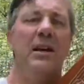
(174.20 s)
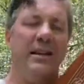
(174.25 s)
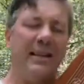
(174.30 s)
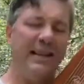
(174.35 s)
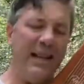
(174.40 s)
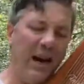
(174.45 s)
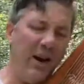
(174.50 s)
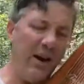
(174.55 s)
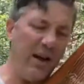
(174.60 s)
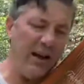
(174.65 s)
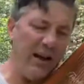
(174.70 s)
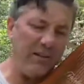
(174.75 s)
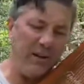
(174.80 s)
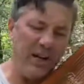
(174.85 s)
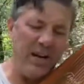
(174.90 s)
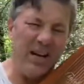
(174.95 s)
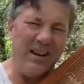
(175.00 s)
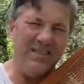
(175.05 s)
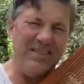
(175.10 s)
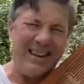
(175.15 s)
Now I have
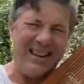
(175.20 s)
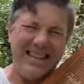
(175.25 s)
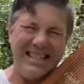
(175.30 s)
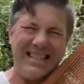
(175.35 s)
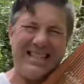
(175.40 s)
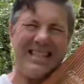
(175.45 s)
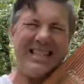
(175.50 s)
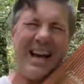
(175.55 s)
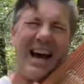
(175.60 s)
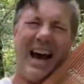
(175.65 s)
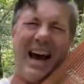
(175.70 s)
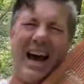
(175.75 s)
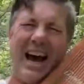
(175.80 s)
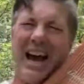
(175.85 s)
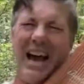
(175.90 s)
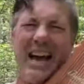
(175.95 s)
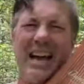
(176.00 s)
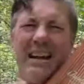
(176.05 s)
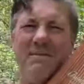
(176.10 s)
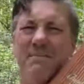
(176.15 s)
love
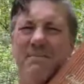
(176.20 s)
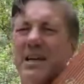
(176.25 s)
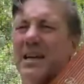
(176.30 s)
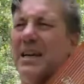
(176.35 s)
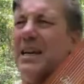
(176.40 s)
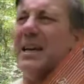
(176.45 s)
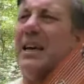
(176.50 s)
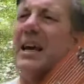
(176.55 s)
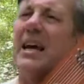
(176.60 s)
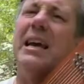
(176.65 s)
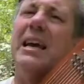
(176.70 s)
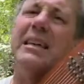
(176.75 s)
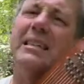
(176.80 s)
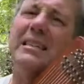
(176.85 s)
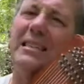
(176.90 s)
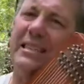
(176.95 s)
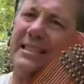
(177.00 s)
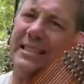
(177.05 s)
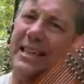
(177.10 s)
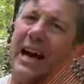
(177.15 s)
inside me,
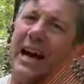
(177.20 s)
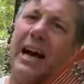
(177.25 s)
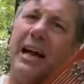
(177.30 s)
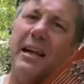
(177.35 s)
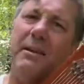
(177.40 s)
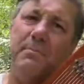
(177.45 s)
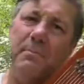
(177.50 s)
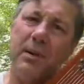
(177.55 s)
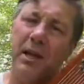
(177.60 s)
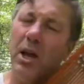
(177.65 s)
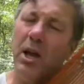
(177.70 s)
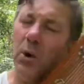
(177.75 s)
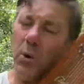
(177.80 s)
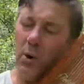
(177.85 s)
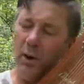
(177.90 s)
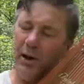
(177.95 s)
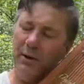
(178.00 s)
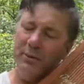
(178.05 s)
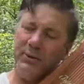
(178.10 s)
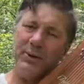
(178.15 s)

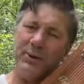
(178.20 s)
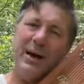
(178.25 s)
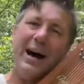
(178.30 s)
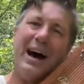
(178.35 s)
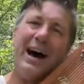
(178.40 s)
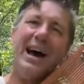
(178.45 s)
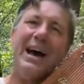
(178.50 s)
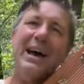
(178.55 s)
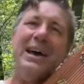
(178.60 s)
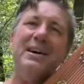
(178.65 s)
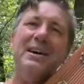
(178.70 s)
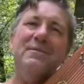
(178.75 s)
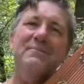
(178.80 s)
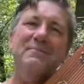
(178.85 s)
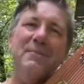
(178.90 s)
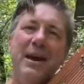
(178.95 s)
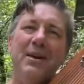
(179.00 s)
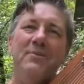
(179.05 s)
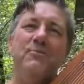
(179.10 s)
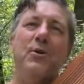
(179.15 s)
wherever I
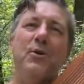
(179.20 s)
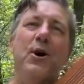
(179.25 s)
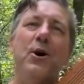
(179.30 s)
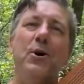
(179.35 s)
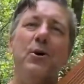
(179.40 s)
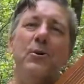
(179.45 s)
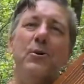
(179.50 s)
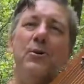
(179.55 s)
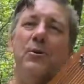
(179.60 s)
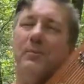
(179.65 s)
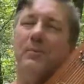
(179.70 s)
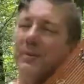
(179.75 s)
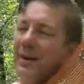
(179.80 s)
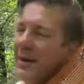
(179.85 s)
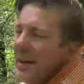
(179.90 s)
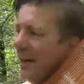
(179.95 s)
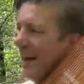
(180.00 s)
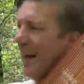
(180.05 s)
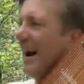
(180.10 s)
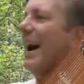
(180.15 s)
may roam.
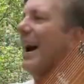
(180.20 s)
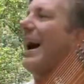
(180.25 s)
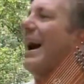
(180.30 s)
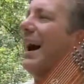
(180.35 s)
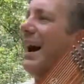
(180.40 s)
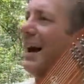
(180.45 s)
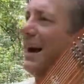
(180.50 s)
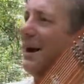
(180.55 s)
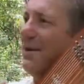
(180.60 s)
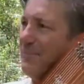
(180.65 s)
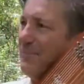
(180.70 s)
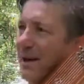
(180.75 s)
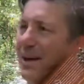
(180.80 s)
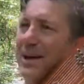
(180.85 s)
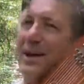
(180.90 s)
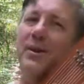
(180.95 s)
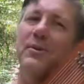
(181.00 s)
I may